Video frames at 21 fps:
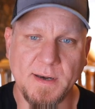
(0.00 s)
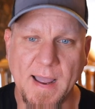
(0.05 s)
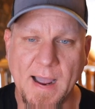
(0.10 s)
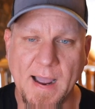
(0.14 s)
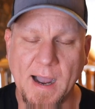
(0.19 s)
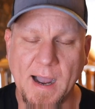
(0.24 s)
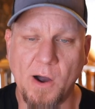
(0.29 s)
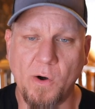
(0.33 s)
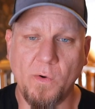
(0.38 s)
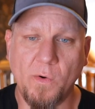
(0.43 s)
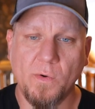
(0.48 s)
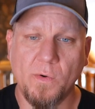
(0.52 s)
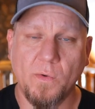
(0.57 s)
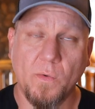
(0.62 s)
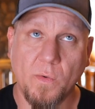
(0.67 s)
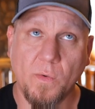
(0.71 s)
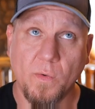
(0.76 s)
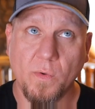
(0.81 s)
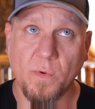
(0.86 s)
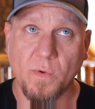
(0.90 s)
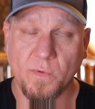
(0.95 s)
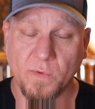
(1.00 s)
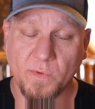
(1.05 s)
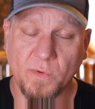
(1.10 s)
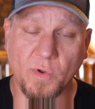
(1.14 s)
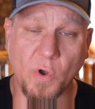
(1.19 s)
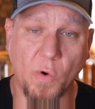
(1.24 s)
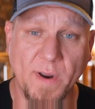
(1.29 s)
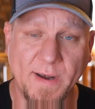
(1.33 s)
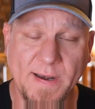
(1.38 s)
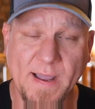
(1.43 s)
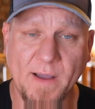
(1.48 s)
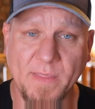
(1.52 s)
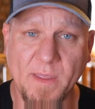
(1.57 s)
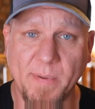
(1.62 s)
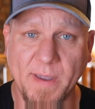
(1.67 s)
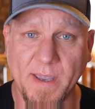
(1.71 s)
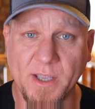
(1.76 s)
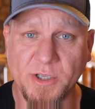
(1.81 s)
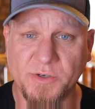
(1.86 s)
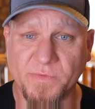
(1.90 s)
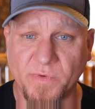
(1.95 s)
Now, going down the
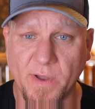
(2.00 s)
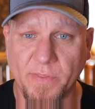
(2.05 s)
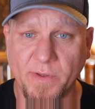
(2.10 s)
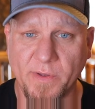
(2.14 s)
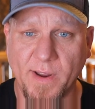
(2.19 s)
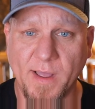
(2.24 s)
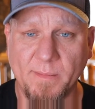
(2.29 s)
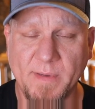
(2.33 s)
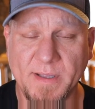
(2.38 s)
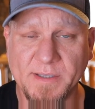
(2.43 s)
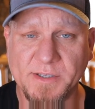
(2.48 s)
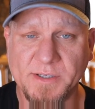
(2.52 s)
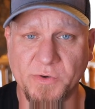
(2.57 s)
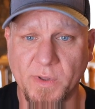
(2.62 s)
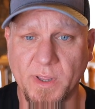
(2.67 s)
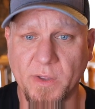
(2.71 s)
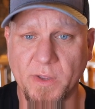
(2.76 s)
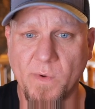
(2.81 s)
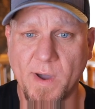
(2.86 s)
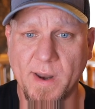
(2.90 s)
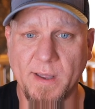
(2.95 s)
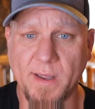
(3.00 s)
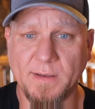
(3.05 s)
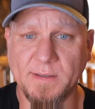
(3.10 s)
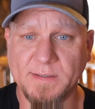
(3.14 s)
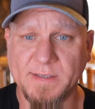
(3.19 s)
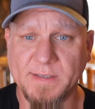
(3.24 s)
page for other elements you really want to